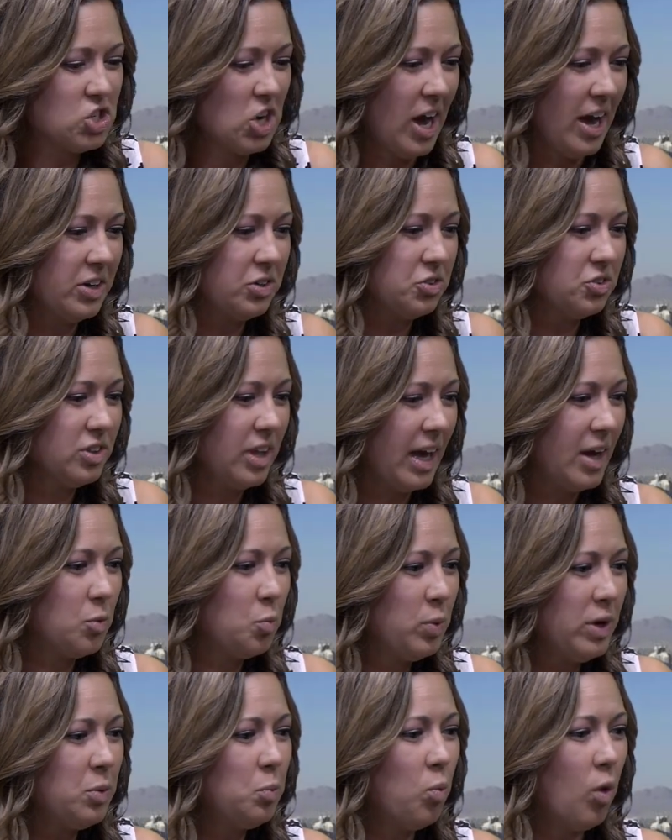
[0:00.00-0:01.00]
child. Like,
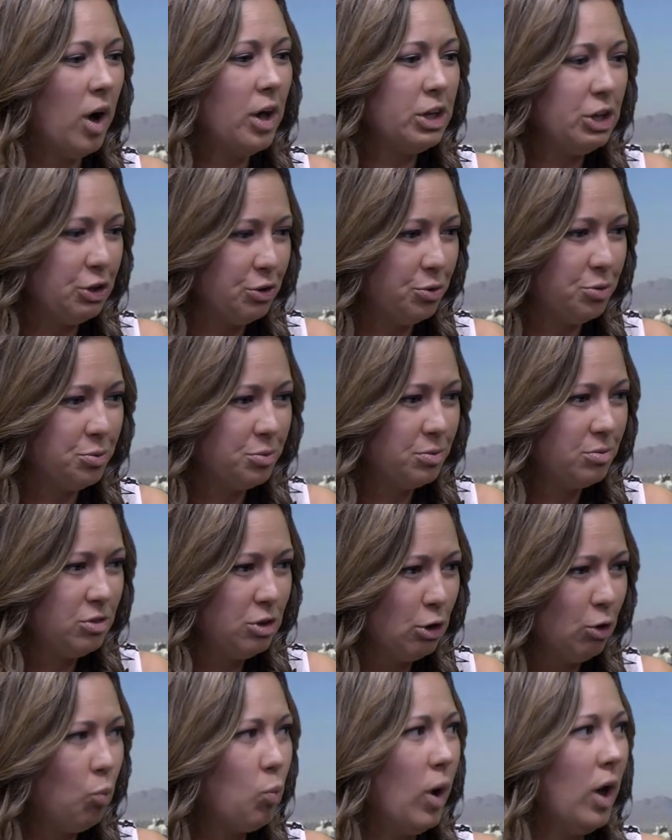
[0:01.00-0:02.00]
we want you.
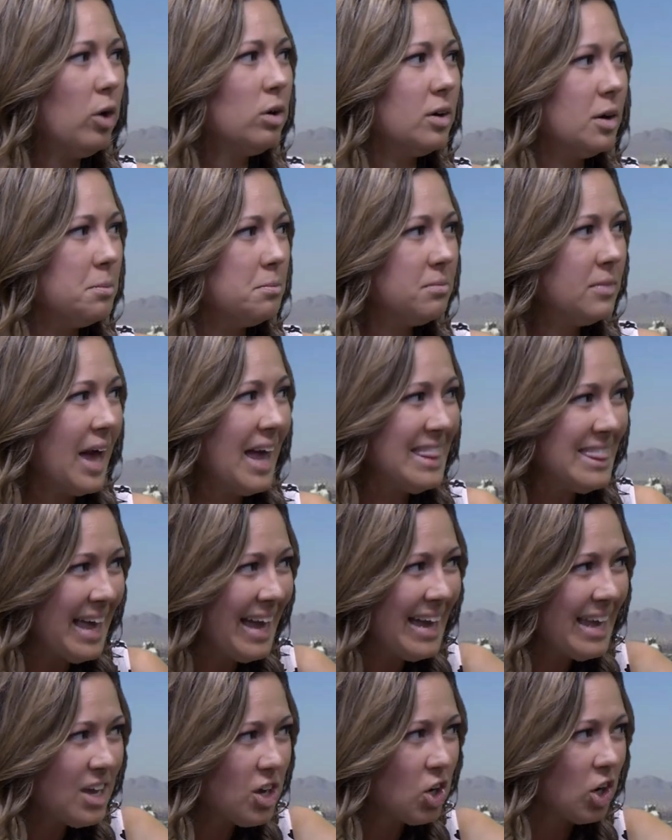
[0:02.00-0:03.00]
You're welcome. And
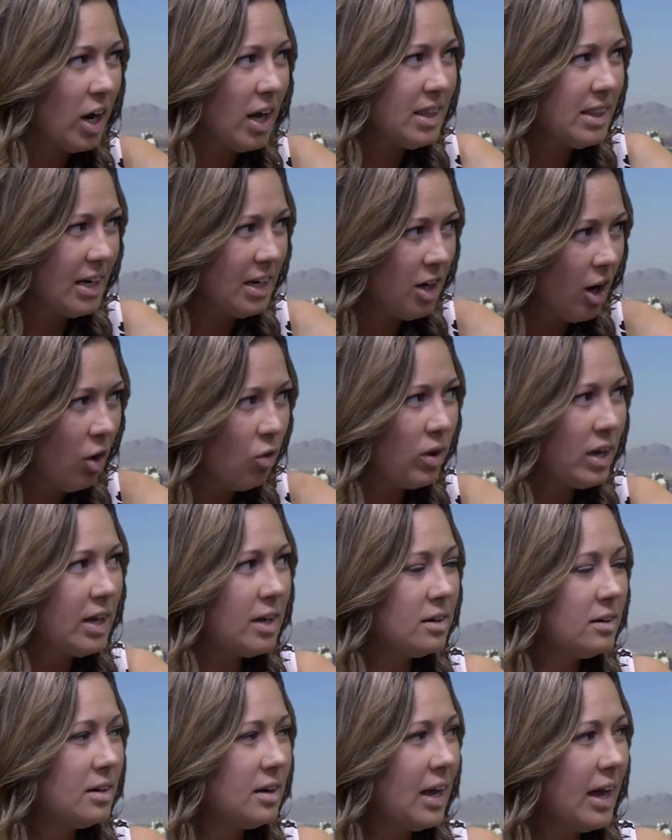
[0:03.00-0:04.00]
they hear it. They know
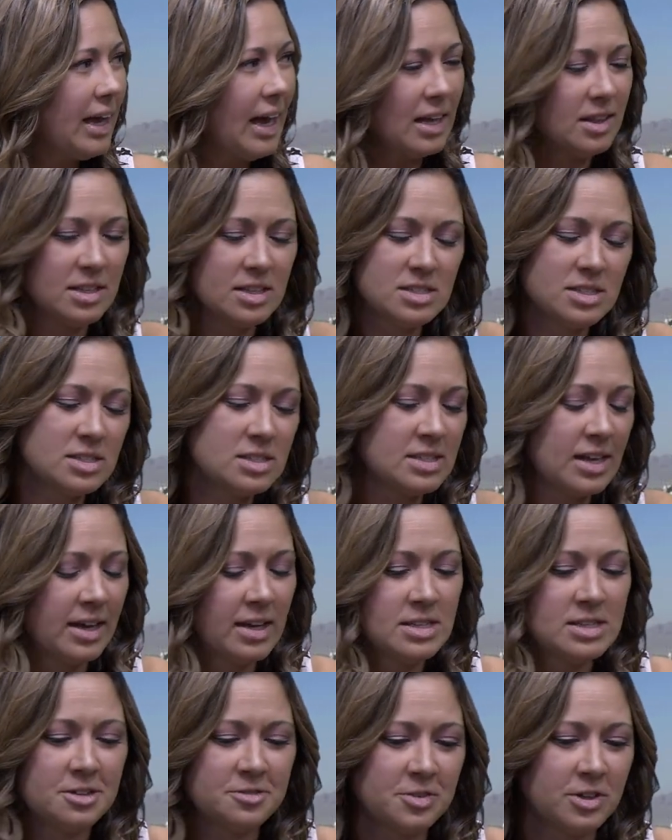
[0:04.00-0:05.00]
it. Again, this is
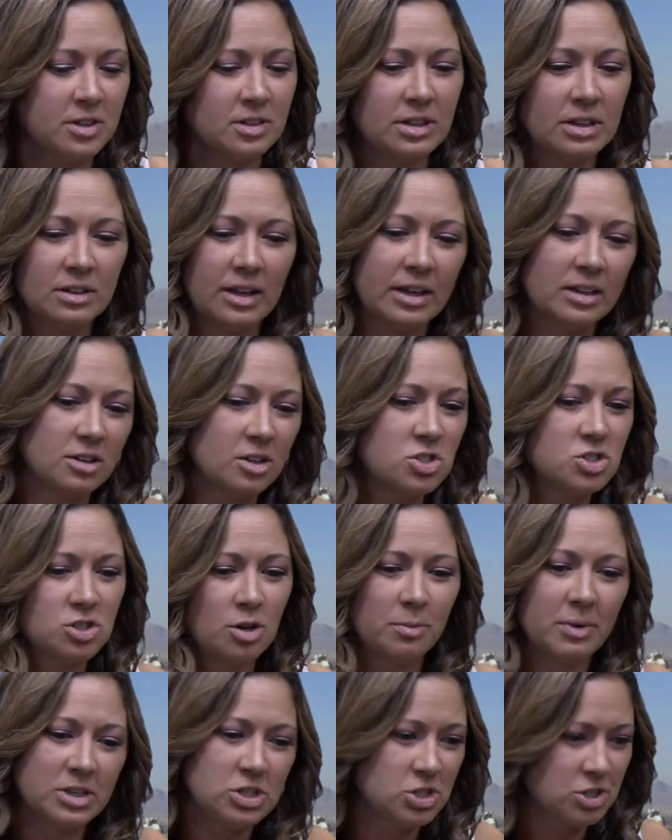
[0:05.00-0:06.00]
scientifically, like, there's
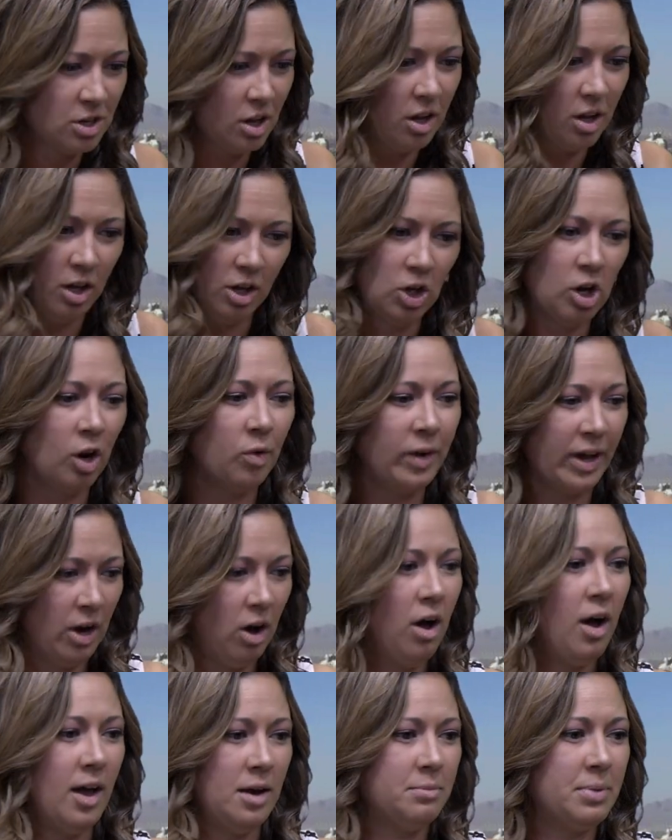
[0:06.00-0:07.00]
so much going
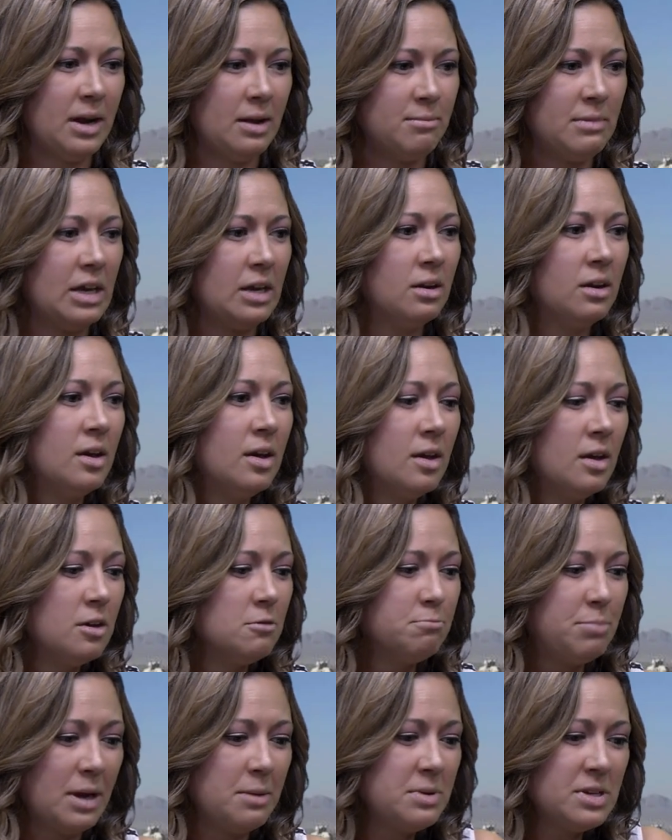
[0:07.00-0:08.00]
on. But I mean,
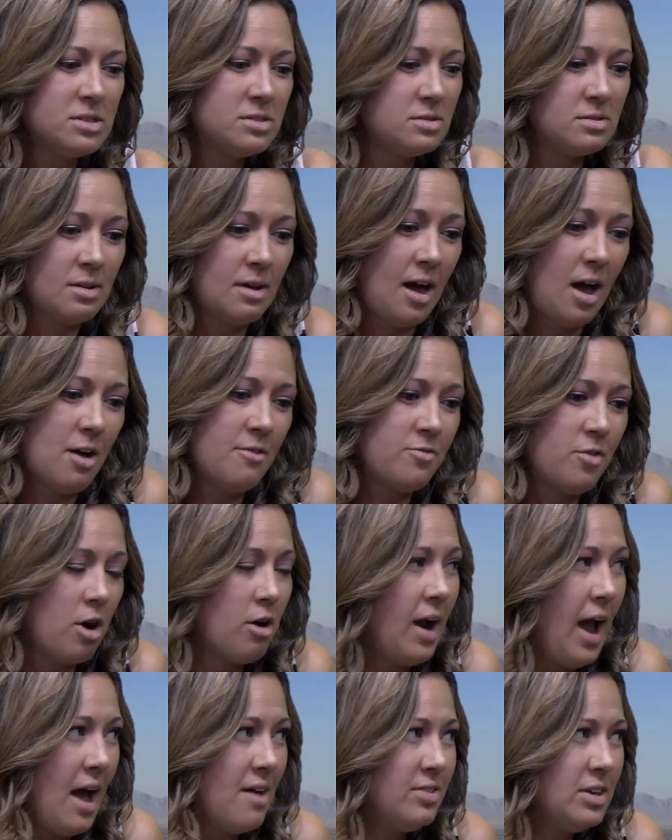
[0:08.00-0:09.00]
babies
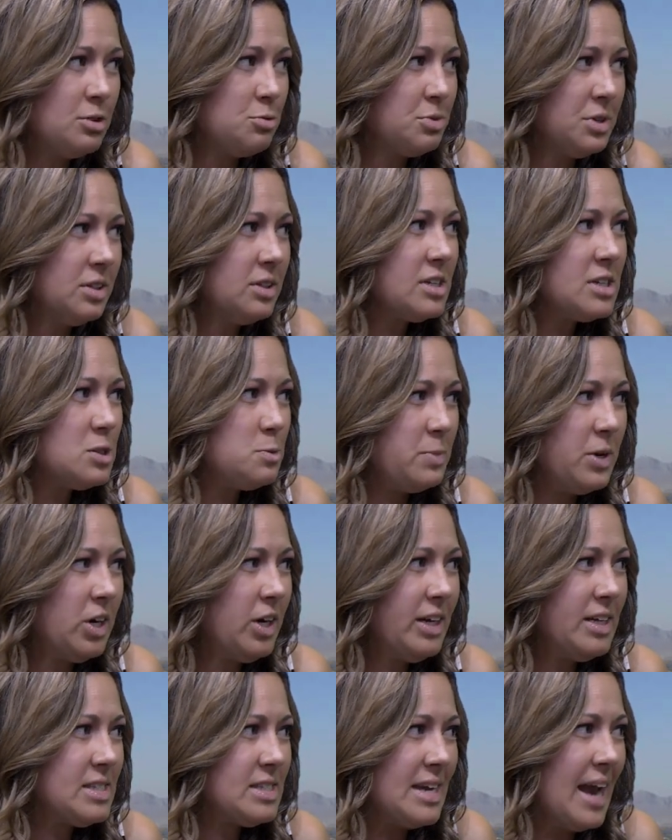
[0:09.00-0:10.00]
are having a real
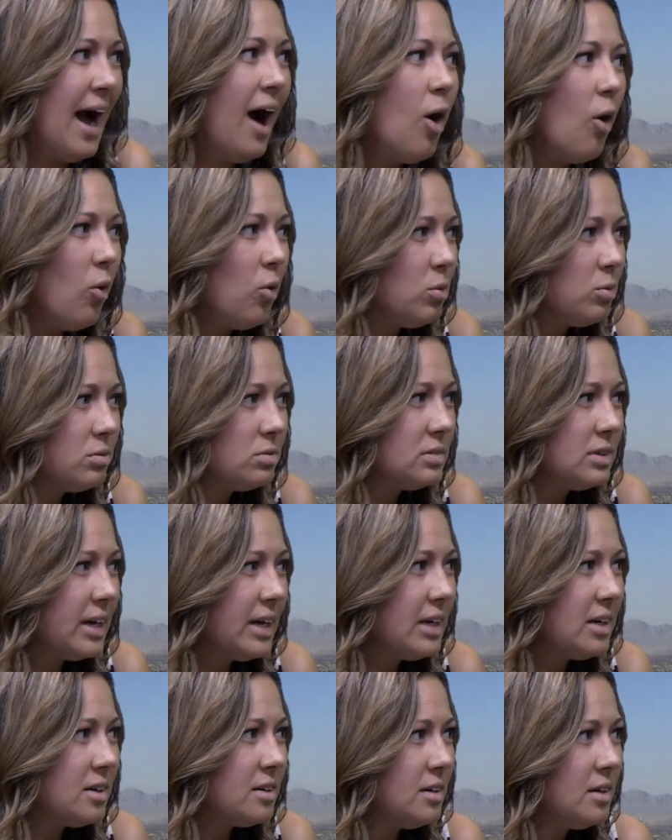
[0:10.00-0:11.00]
experience now.
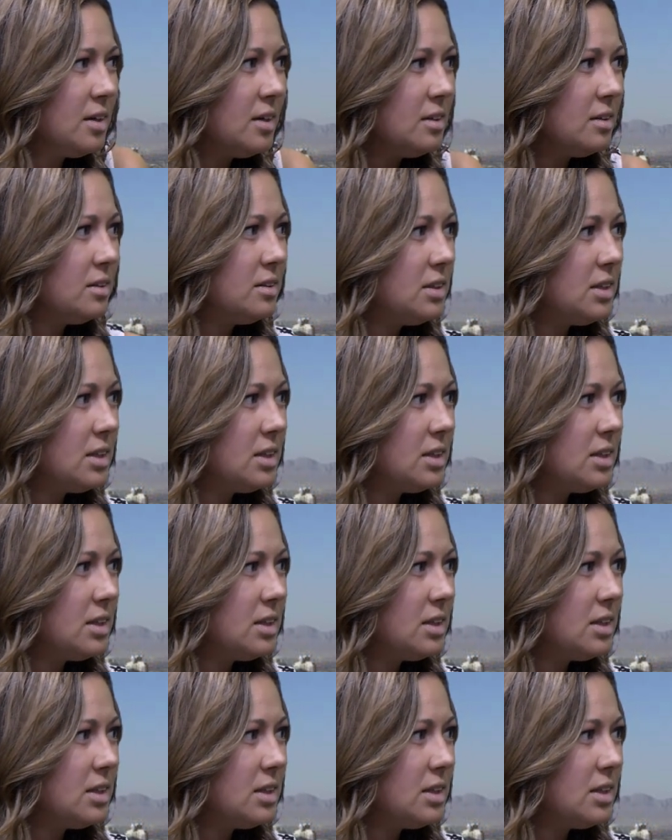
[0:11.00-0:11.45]
Yeah. Like, yeah,